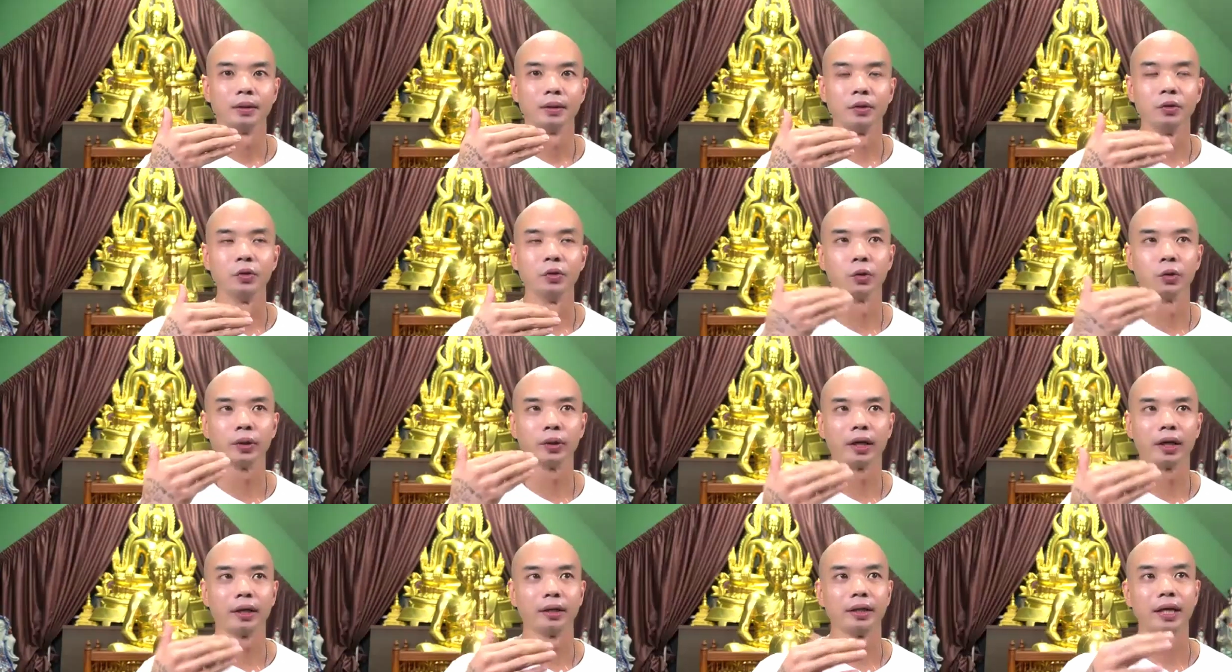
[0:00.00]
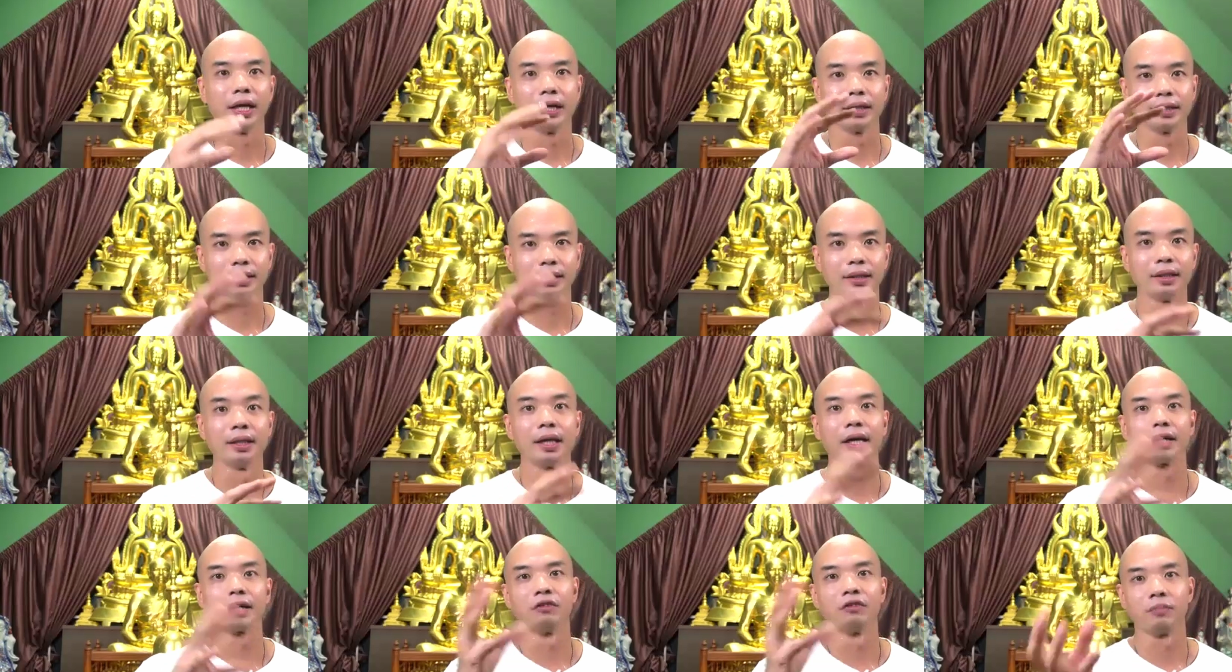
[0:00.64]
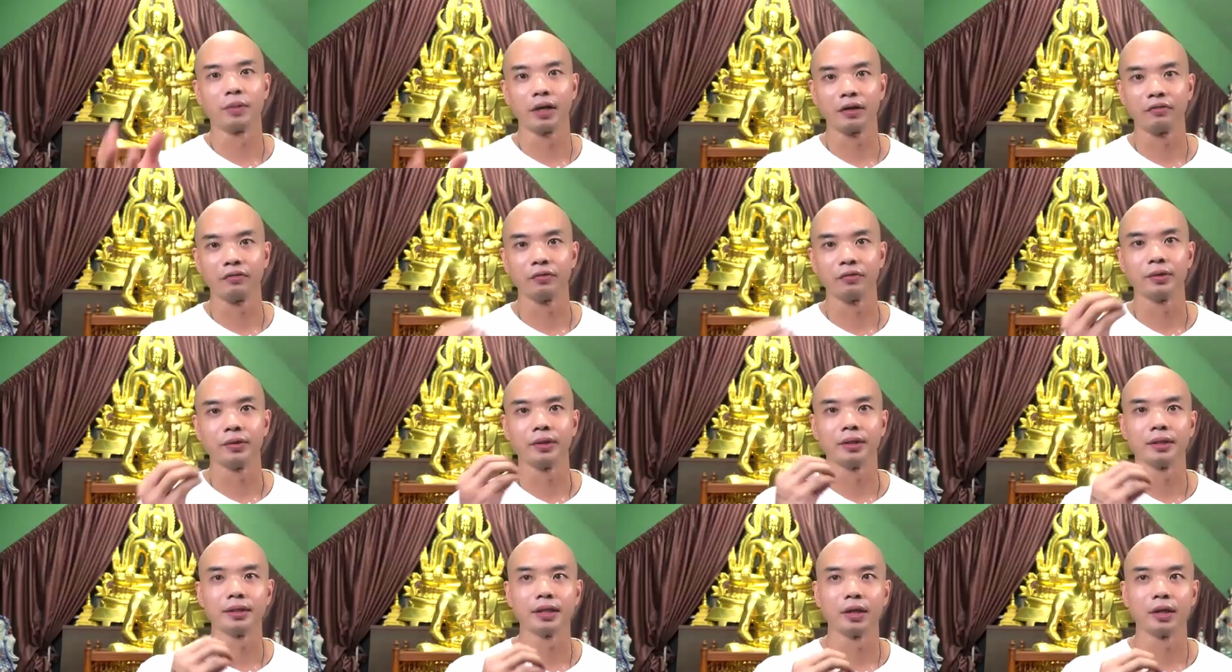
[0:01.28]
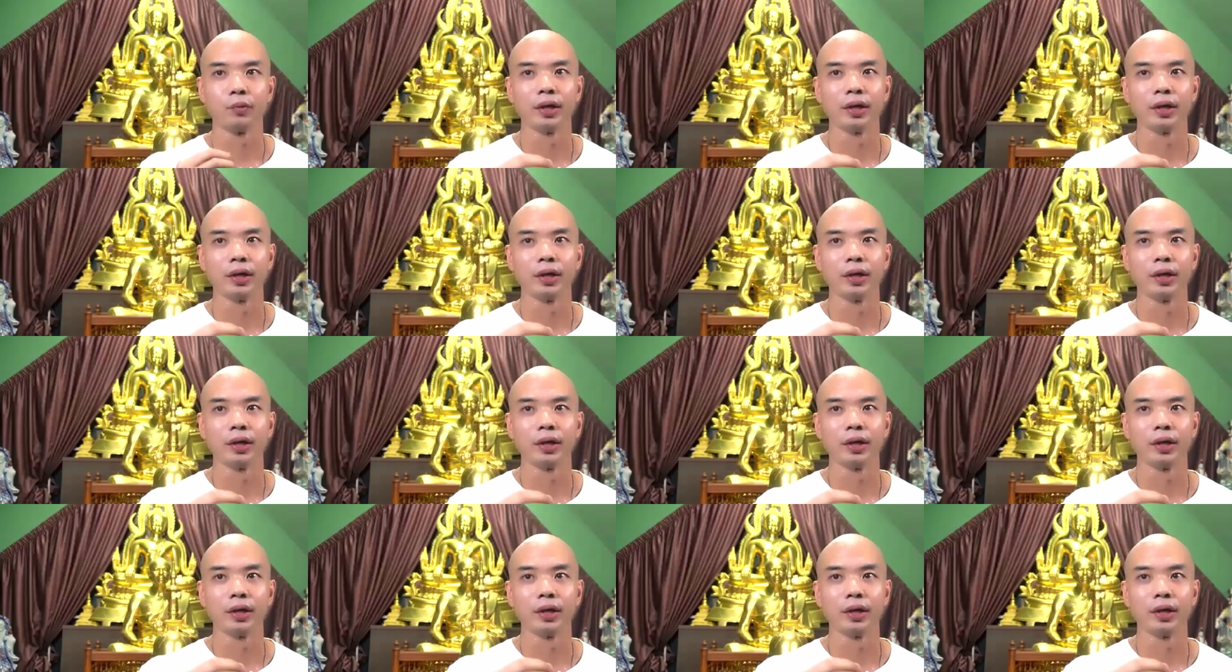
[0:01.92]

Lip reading: you know that there's a lack of mindfulness.